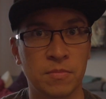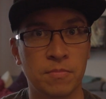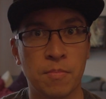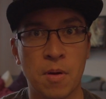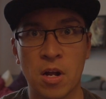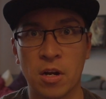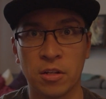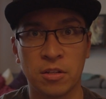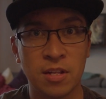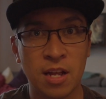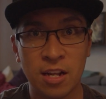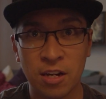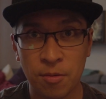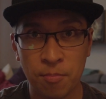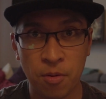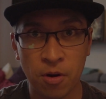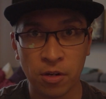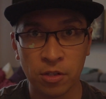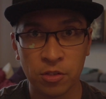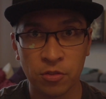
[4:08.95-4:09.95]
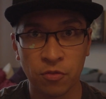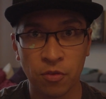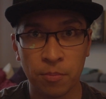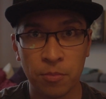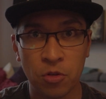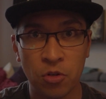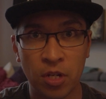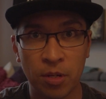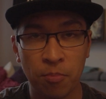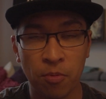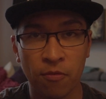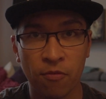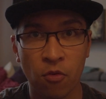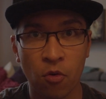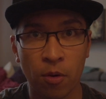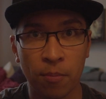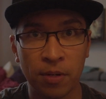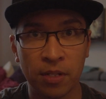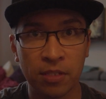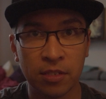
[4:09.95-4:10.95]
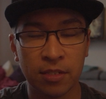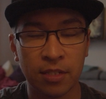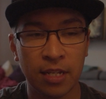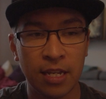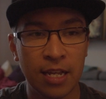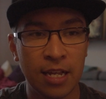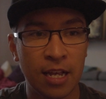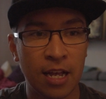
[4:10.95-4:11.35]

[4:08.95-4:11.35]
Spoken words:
bought a ton of parts from UniqPerformance,